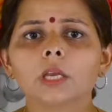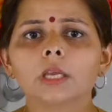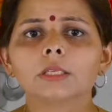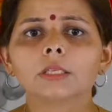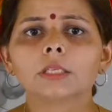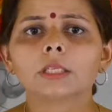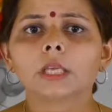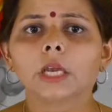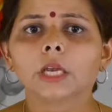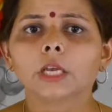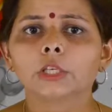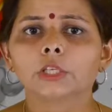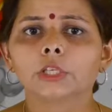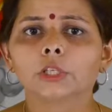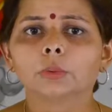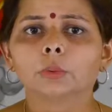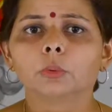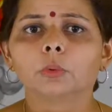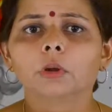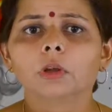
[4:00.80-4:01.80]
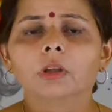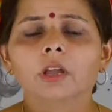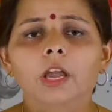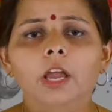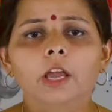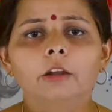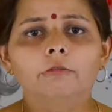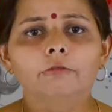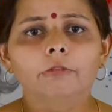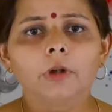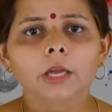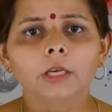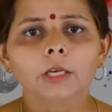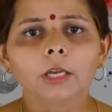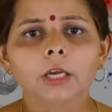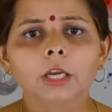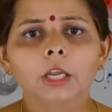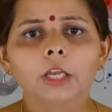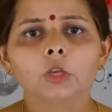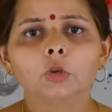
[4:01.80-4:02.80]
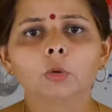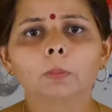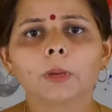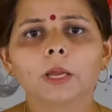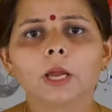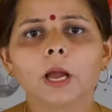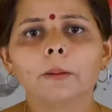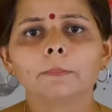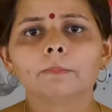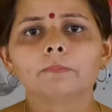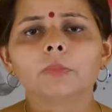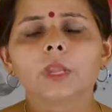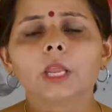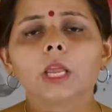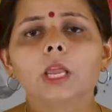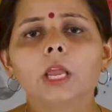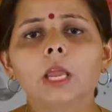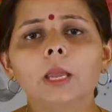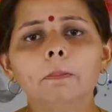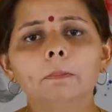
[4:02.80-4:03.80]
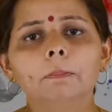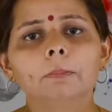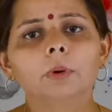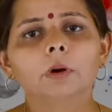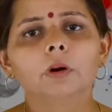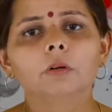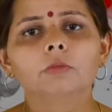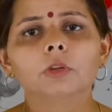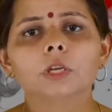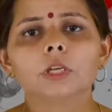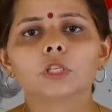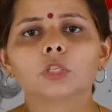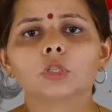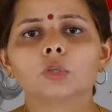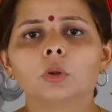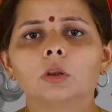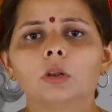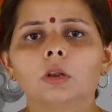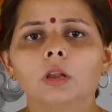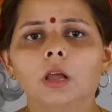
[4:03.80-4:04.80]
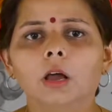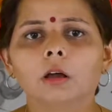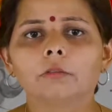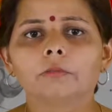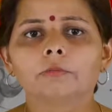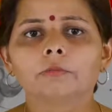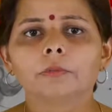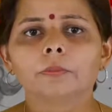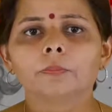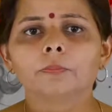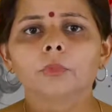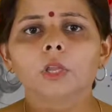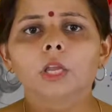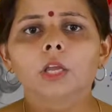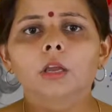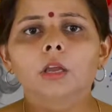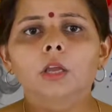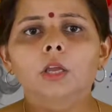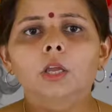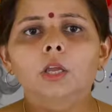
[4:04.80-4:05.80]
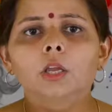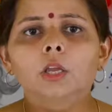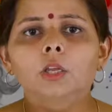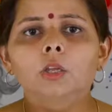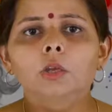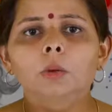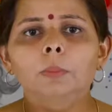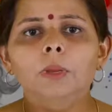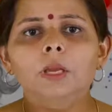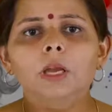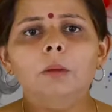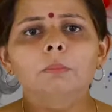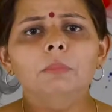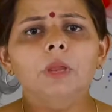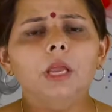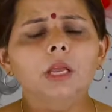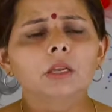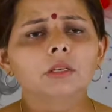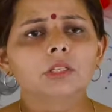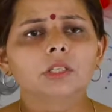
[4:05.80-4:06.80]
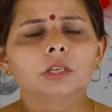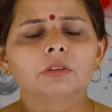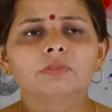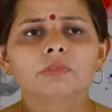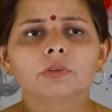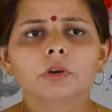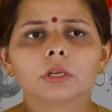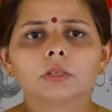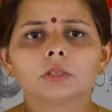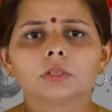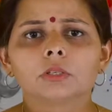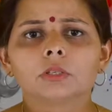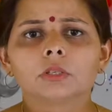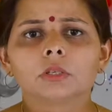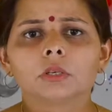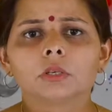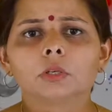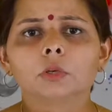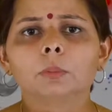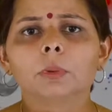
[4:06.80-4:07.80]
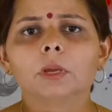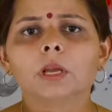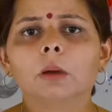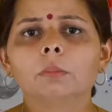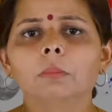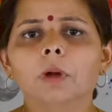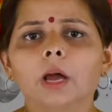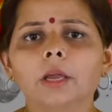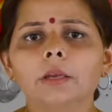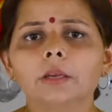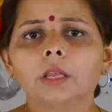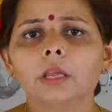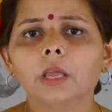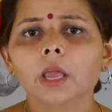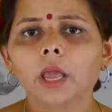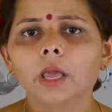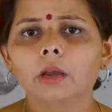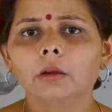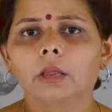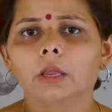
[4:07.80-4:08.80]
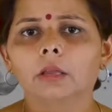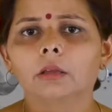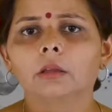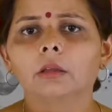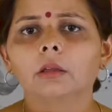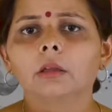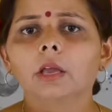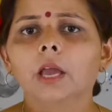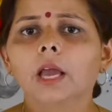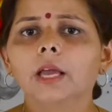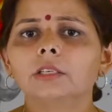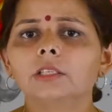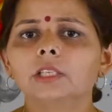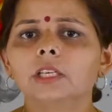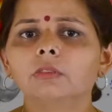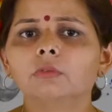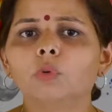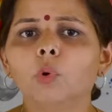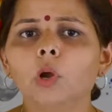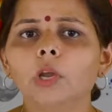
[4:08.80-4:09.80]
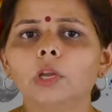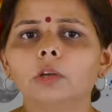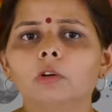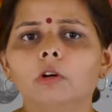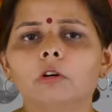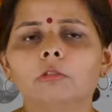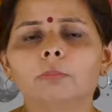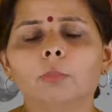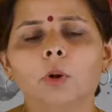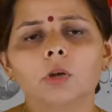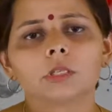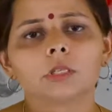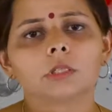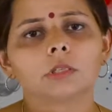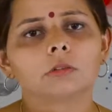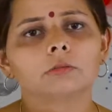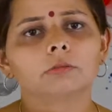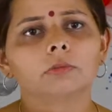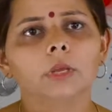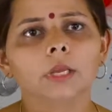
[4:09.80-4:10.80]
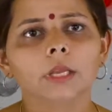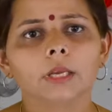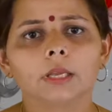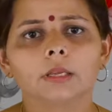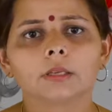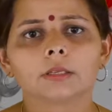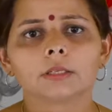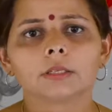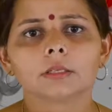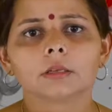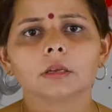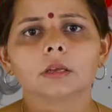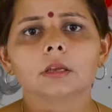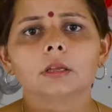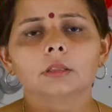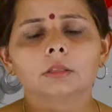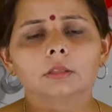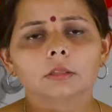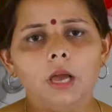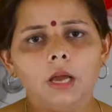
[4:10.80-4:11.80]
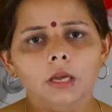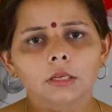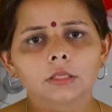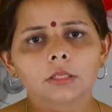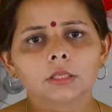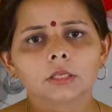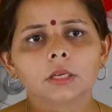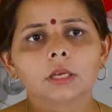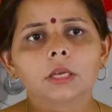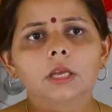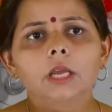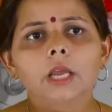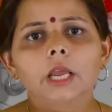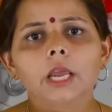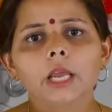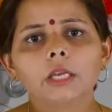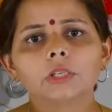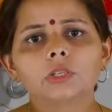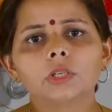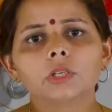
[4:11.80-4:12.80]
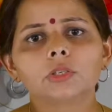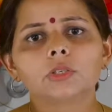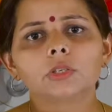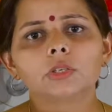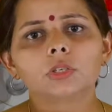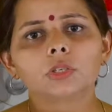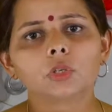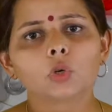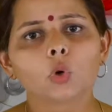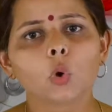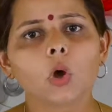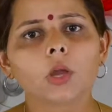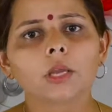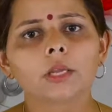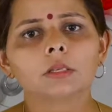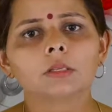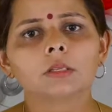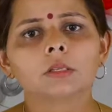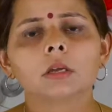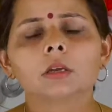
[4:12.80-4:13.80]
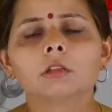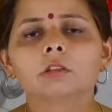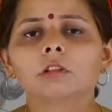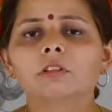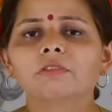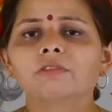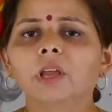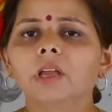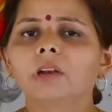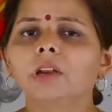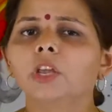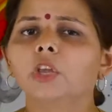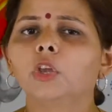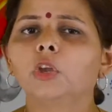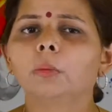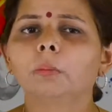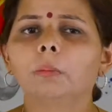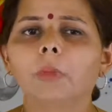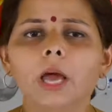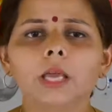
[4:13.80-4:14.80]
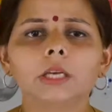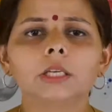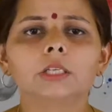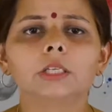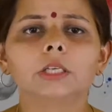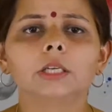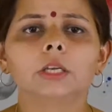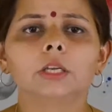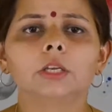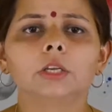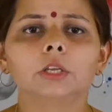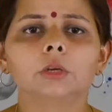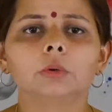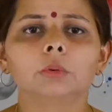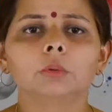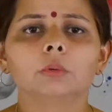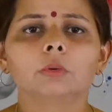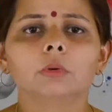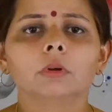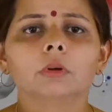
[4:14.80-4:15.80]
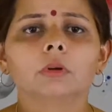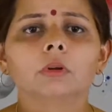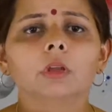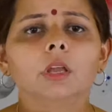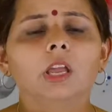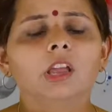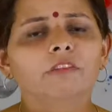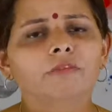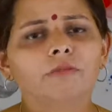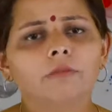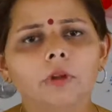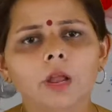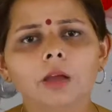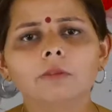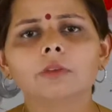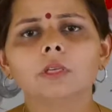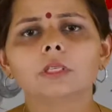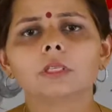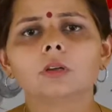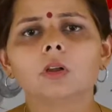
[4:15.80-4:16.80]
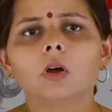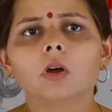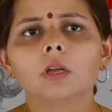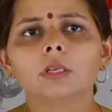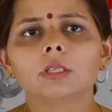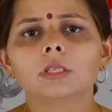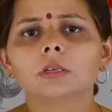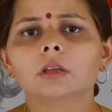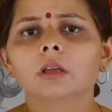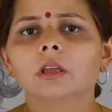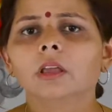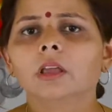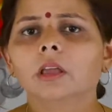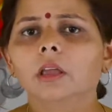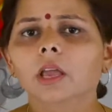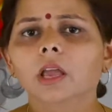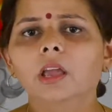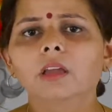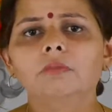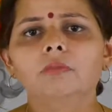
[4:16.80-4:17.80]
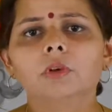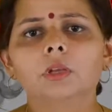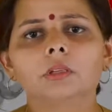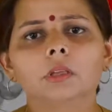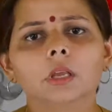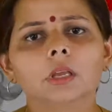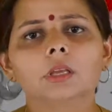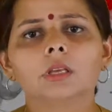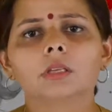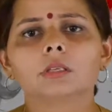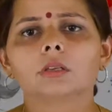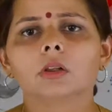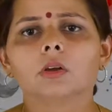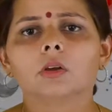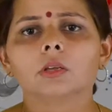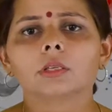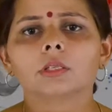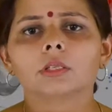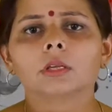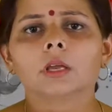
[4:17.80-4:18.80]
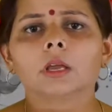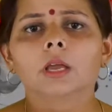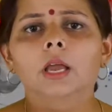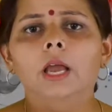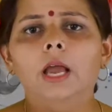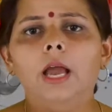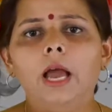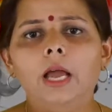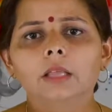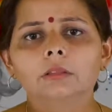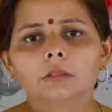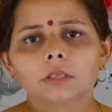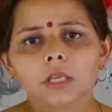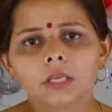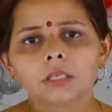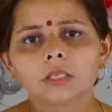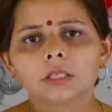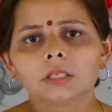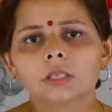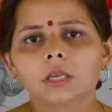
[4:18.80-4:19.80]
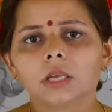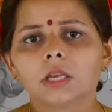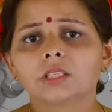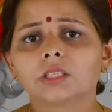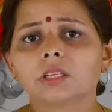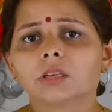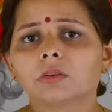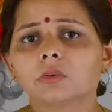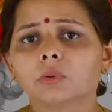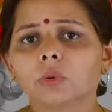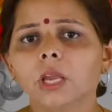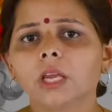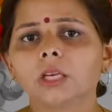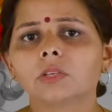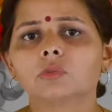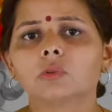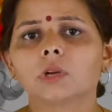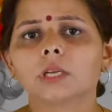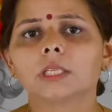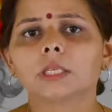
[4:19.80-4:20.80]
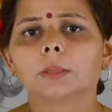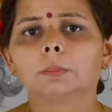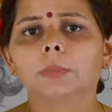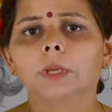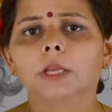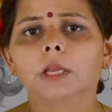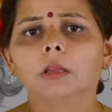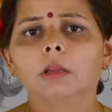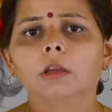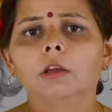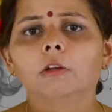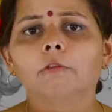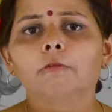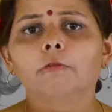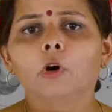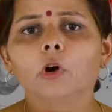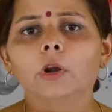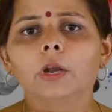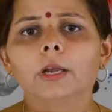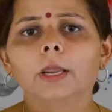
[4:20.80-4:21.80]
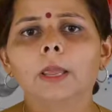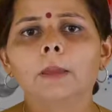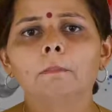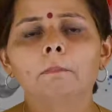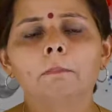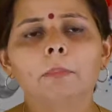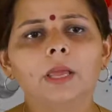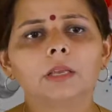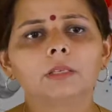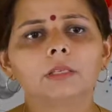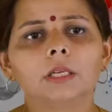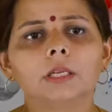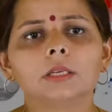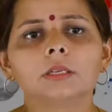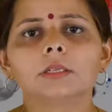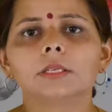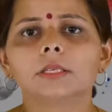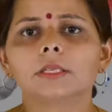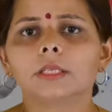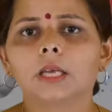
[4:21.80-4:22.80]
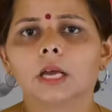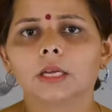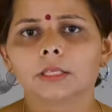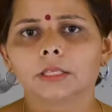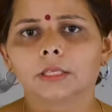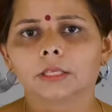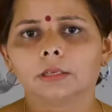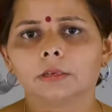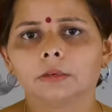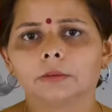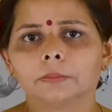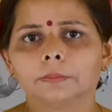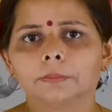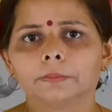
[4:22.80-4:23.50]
inside you, and finally you become impervious to love. You become indifferent, you become uncaring and devoid of positive feelings. Thus, hatred destroys the very humanity in you. If love is lost, everything is lost, and this is a great recipe for an impending disaster.